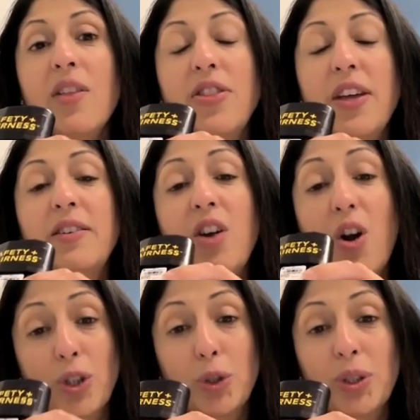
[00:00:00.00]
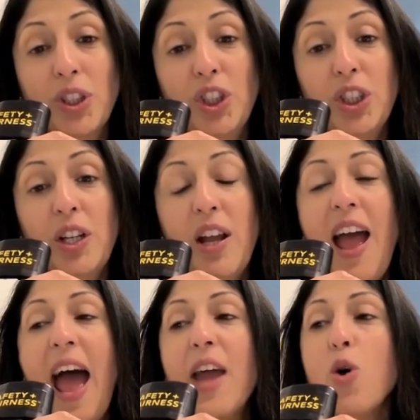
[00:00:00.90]
the cartridge,
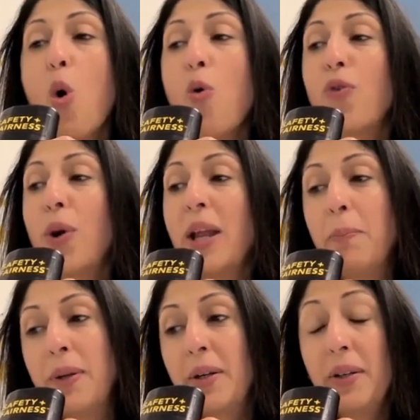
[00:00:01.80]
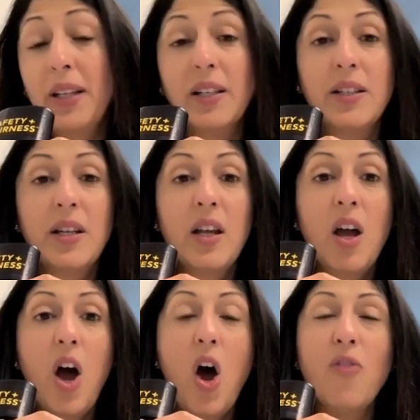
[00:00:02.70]
and over a period
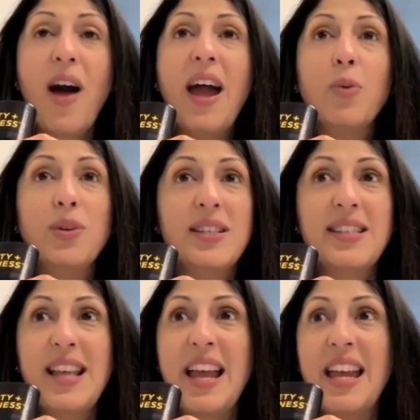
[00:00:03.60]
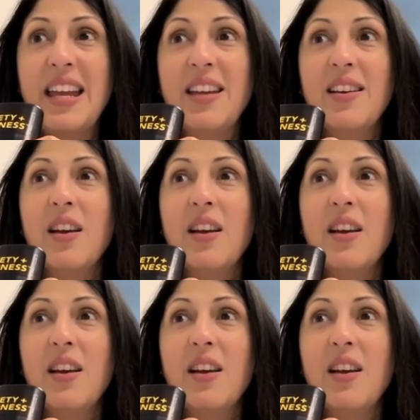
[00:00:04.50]
of, I would say,